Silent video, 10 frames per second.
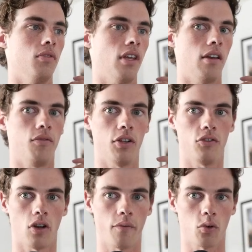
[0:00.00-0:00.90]
and
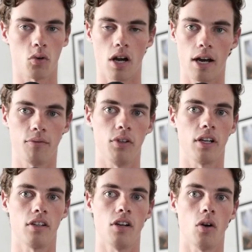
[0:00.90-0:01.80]
philosophical
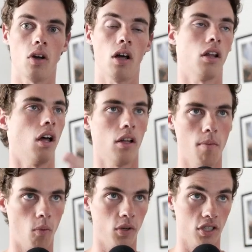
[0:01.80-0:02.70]
conflict,
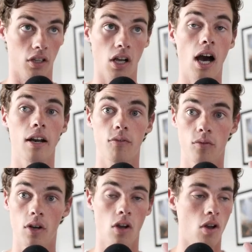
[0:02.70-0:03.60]
which a lot of
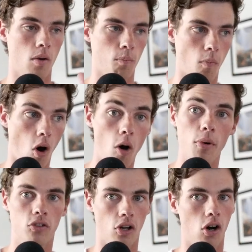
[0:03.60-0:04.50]

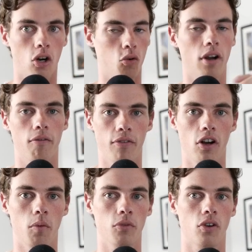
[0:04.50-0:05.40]
almost all great
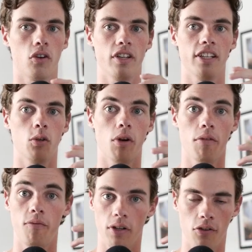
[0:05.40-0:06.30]
films are dealing with
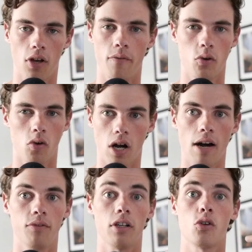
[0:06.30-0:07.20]
philosophical
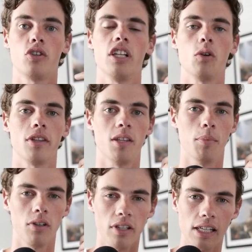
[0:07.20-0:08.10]
conflict. They're dealing with the
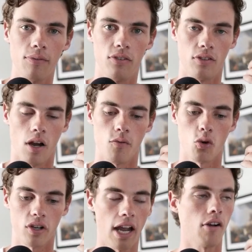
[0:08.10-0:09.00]
beliefs of your
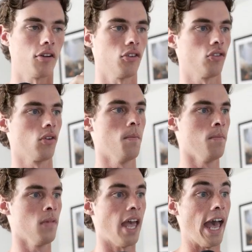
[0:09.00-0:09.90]
characters.
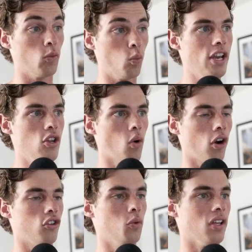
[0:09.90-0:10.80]
And when you are
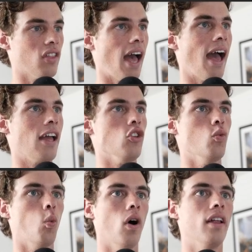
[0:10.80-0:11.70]
doing that, you
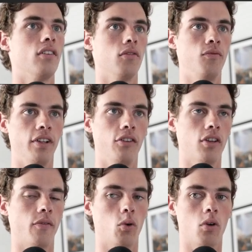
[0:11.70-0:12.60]
want
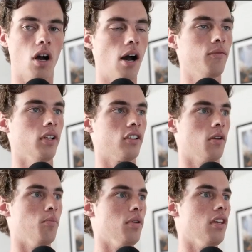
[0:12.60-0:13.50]
philosophical conflict to
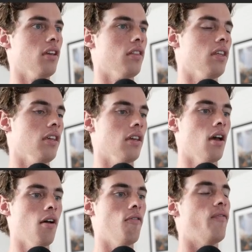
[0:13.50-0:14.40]
be the
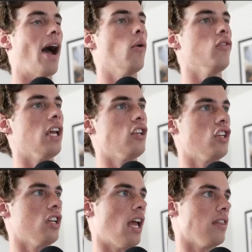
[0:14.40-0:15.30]

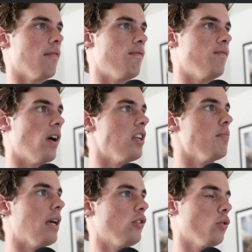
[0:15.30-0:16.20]
foundation and the
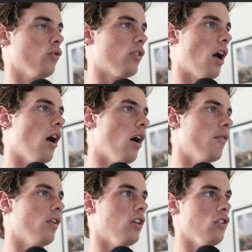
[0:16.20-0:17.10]
fundamentals
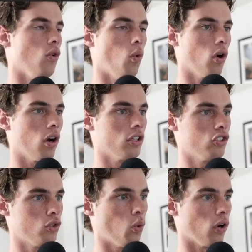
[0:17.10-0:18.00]
of your
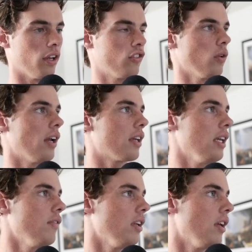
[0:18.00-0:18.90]
story. So like
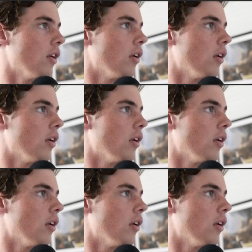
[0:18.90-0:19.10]
even here,